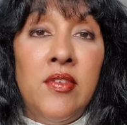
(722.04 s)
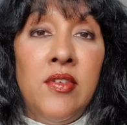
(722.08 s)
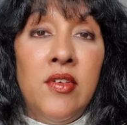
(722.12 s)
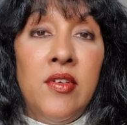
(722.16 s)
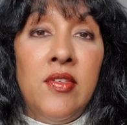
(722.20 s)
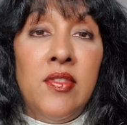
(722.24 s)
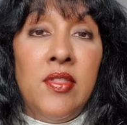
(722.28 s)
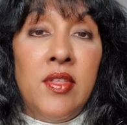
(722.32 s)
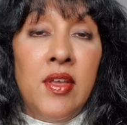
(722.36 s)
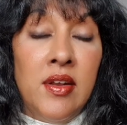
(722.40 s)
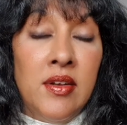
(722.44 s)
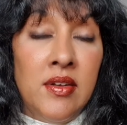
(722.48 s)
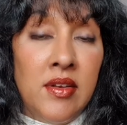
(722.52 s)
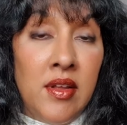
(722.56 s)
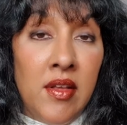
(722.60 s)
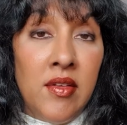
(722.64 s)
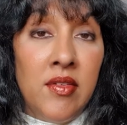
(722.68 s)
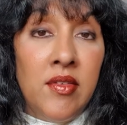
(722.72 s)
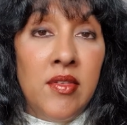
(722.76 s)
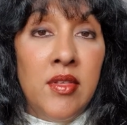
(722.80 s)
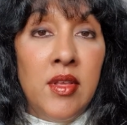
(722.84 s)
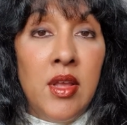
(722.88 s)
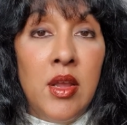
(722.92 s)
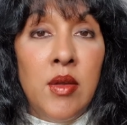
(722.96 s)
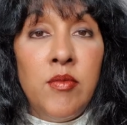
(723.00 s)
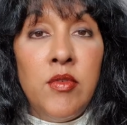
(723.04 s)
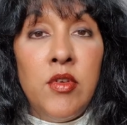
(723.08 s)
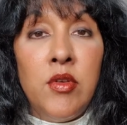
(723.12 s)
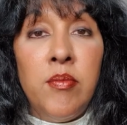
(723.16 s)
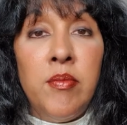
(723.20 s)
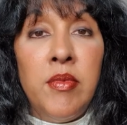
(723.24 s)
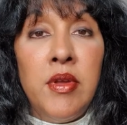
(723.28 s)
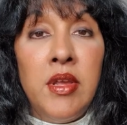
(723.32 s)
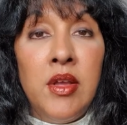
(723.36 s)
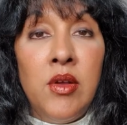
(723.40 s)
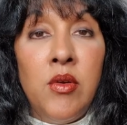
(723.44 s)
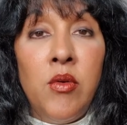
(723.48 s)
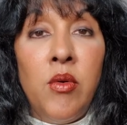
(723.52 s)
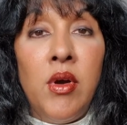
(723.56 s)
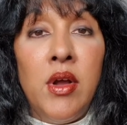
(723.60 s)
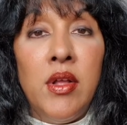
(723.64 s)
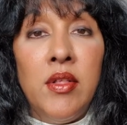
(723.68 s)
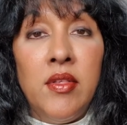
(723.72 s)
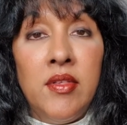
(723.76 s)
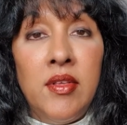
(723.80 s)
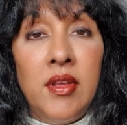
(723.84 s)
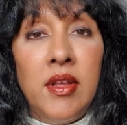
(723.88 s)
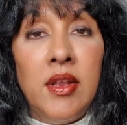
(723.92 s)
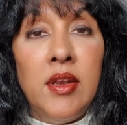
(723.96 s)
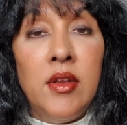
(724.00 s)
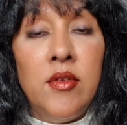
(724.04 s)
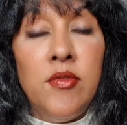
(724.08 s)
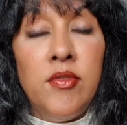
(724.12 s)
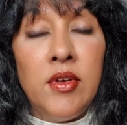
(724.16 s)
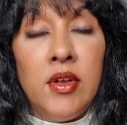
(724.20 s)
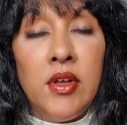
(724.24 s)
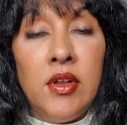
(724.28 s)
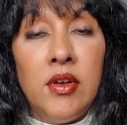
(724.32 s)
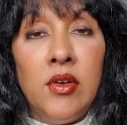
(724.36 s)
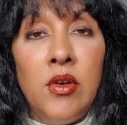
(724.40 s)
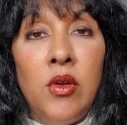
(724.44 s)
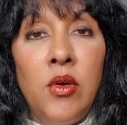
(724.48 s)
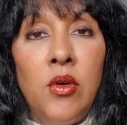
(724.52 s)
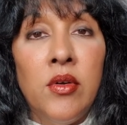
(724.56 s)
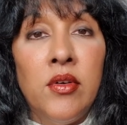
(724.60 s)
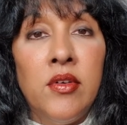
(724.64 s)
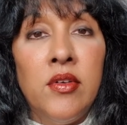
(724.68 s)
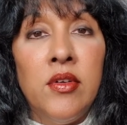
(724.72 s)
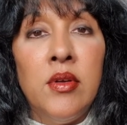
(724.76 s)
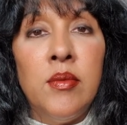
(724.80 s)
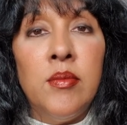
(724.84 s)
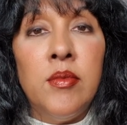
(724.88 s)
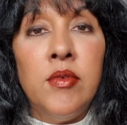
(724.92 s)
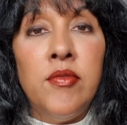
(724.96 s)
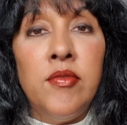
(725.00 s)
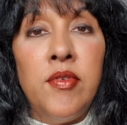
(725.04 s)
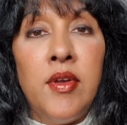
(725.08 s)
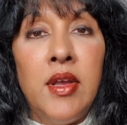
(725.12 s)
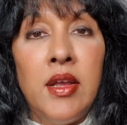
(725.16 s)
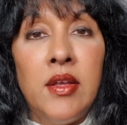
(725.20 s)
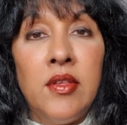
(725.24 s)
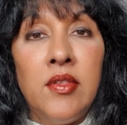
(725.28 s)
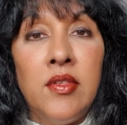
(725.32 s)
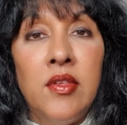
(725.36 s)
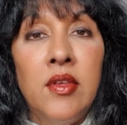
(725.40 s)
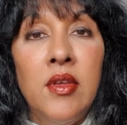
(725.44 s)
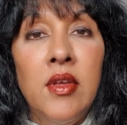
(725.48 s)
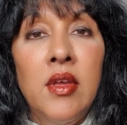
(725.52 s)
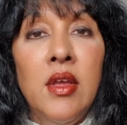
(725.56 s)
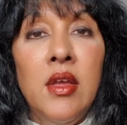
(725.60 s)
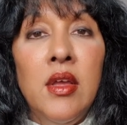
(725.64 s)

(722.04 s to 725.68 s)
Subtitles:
is there does seem to be quite significant long-term effects